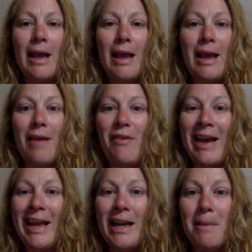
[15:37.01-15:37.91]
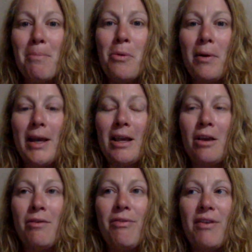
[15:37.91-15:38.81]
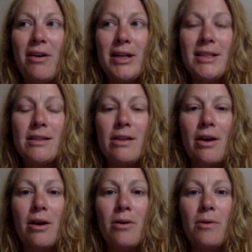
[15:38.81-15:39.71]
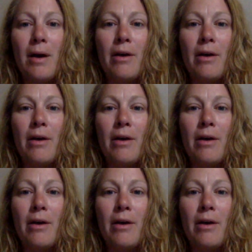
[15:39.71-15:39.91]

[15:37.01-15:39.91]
If at any point you feel as though